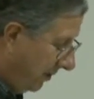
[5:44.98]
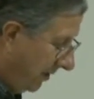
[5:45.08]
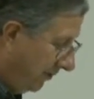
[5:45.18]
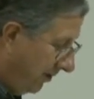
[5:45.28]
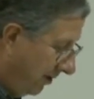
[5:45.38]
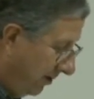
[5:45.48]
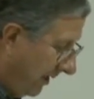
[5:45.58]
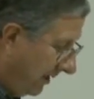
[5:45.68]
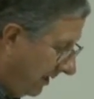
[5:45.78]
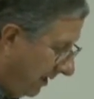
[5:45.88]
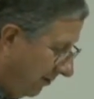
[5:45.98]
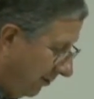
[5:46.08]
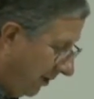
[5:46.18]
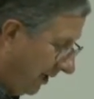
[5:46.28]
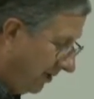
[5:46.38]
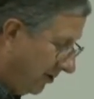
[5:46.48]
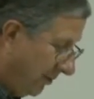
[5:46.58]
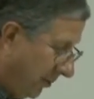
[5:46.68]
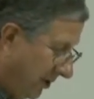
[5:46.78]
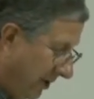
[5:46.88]
But if you do nothing and the
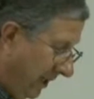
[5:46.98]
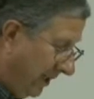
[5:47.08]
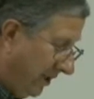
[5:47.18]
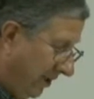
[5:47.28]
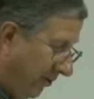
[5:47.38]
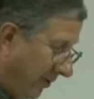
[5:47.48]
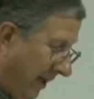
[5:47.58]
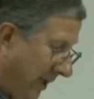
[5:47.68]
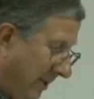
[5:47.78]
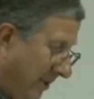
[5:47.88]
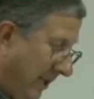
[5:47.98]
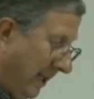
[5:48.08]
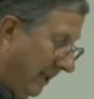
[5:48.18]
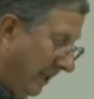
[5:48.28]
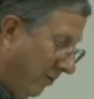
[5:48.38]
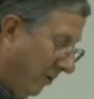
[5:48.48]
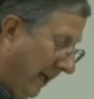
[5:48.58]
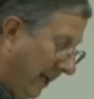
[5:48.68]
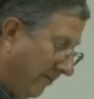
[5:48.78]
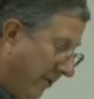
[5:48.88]
fluoridation proceeds, then you've taken a stand that
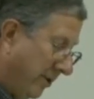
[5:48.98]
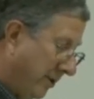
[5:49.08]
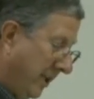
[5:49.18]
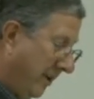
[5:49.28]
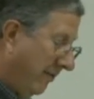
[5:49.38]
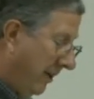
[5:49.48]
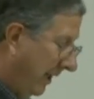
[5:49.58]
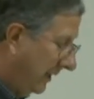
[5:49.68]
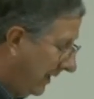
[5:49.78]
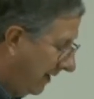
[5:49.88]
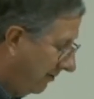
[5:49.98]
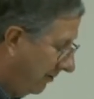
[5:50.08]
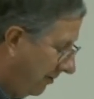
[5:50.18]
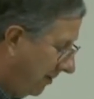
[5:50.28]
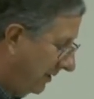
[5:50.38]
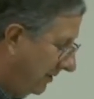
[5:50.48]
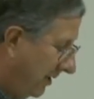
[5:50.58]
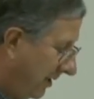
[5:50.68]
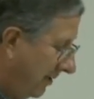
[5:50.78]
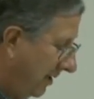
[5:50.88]
will adversely affect every
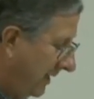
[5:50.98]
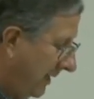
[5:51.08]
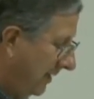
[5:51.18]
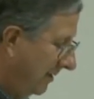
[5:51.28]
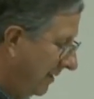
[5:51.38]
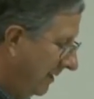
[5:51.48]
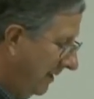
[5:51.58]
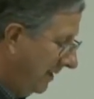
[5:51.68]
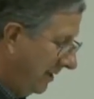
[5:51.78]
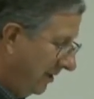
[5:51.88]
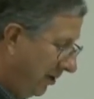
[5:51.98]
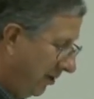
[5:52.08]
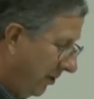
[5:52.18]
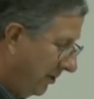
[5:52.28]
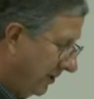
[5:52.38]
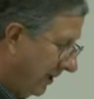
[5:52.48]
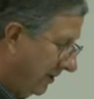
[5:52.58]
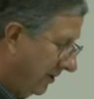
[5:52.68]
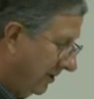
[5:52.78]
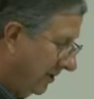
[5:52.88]
resident of the town, numerous
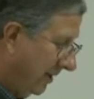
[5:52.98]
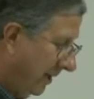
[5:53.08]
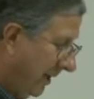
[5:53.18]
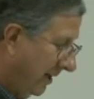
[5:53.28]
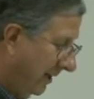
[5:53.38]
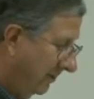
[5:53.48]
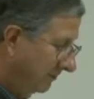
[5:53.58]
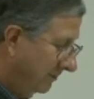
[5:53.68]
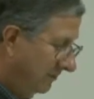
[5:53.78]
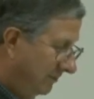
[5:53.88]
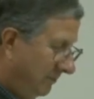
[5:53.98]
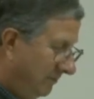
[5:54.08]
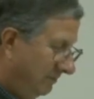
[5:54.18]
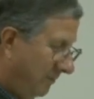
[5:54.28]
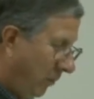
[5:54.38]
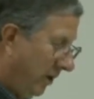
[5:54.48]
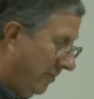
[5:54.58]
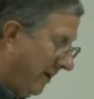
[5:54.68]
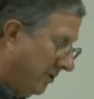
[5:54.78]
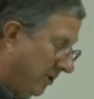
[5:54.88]
citizens of the county. We're
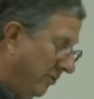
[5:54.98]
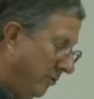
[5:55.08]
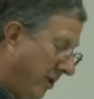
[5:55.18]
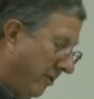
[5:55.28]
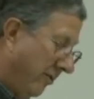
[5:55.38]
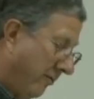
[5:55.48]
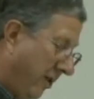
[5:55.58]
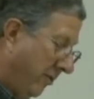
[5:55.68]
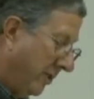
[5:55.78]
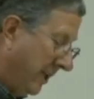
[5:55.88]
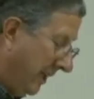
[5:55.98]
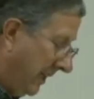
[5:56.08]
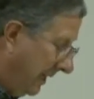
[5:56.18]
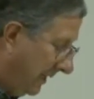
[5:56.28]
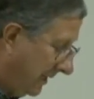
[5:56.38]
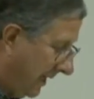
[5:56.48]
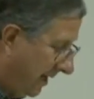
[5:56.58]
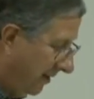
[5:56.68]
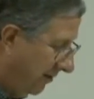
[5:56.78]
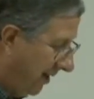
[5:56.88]
talking about school children, folks that eat in
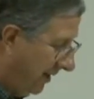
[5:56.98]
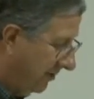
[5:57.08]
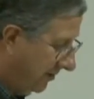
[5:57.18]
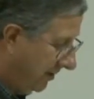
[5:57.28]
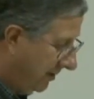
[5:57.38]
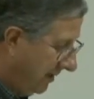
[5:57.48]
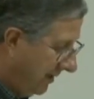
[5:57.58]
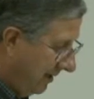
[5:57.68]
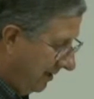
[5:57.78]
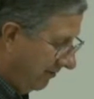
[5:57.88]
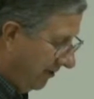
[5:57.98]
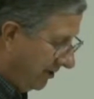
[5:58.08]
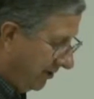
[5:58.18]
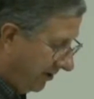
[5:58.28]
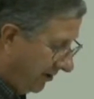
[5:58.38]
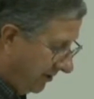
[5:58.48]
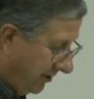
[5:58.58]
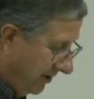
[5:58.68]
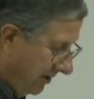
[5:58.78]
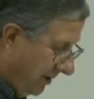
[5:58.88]
town in restaurants,
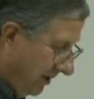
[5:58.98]
visitors,